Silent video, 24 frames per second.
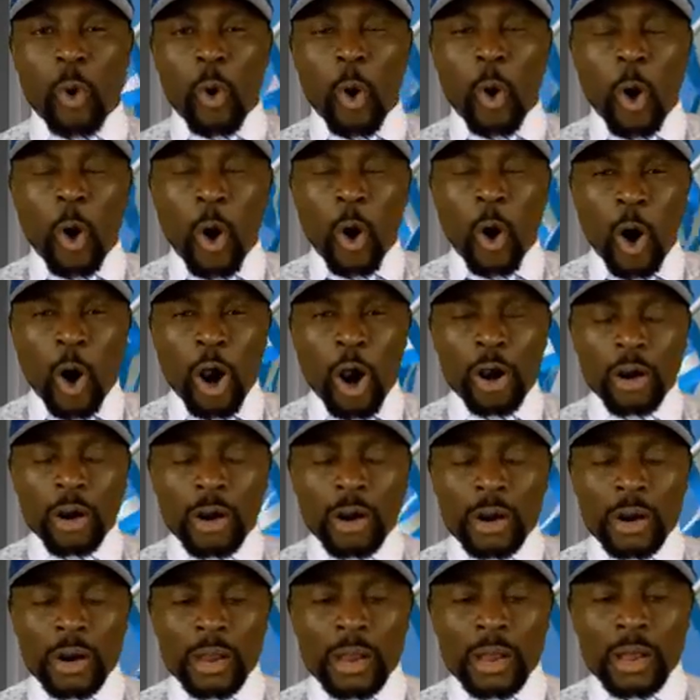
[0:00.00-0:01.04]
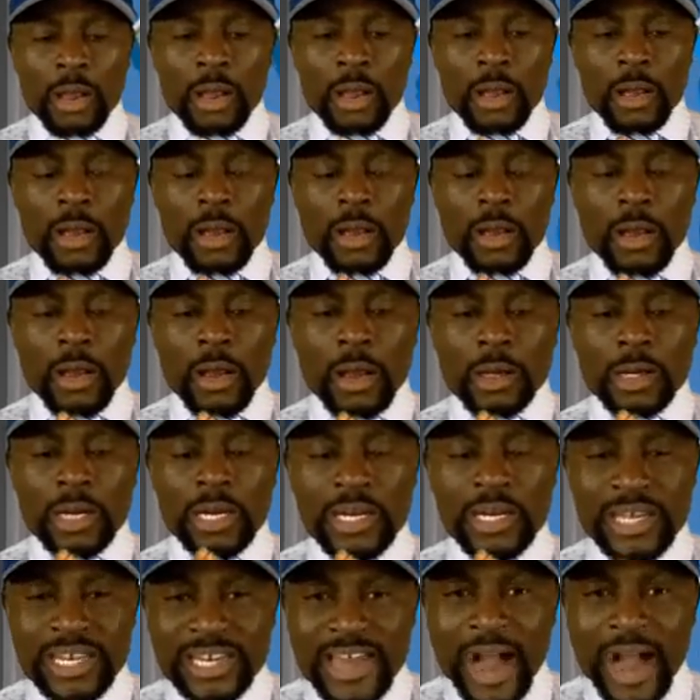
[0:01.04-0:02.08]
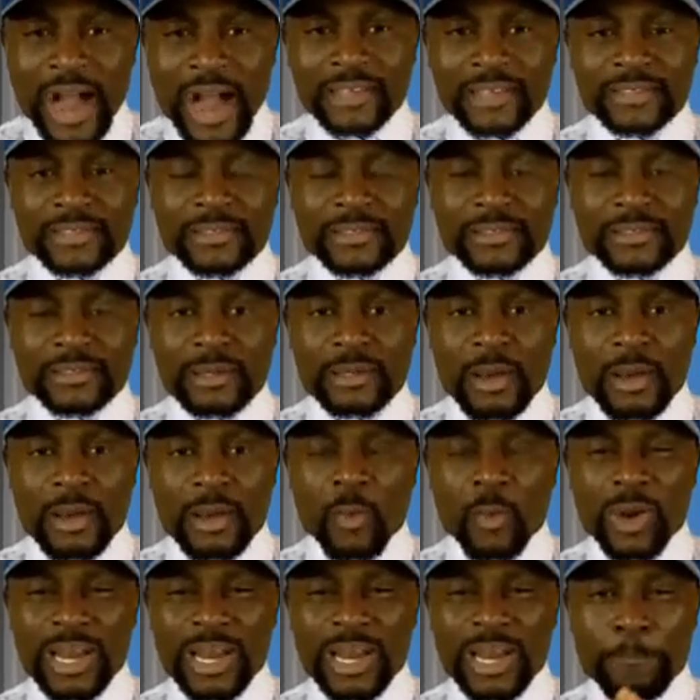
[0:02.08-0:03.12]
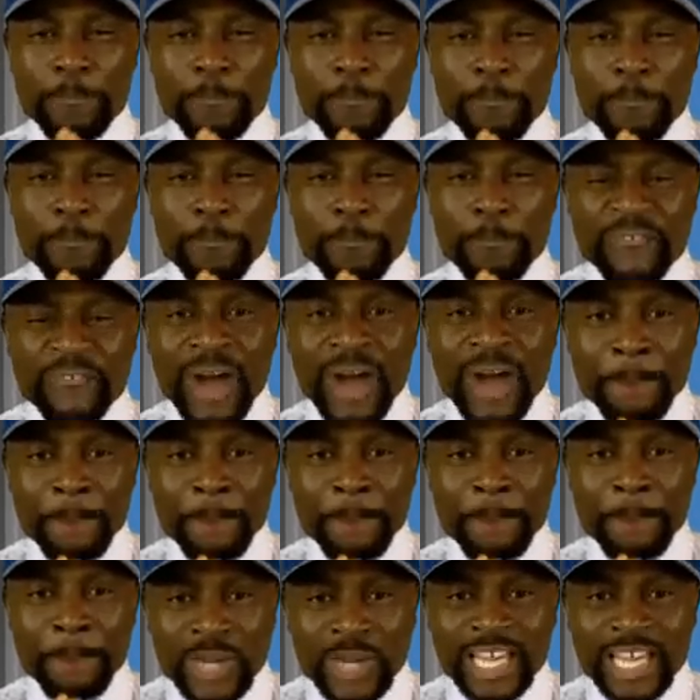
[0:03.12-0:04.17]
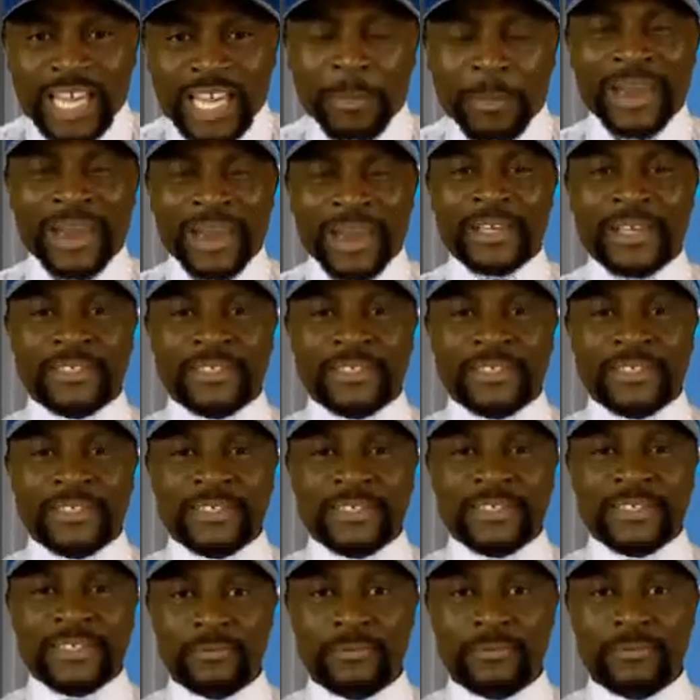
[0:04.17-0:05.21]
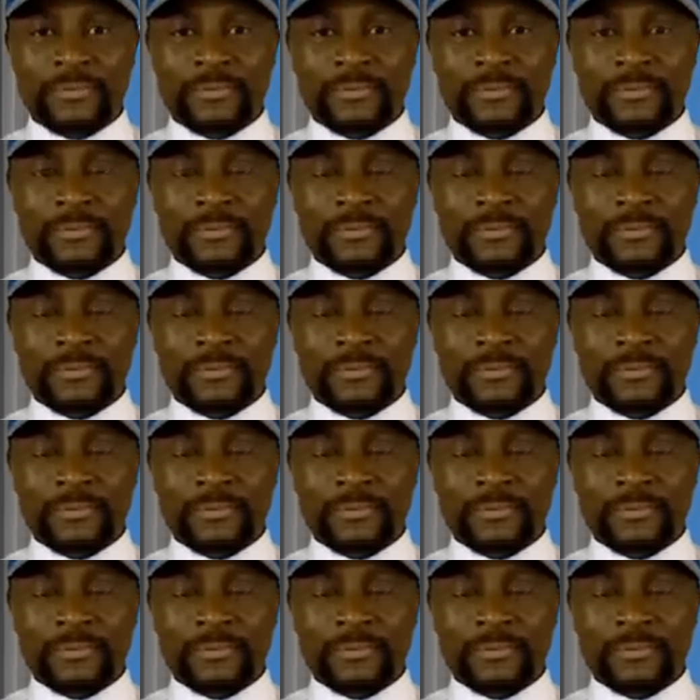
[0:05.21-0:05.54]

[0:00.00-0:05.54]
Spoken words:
So all the leaders with a belief in Ambazonia independence,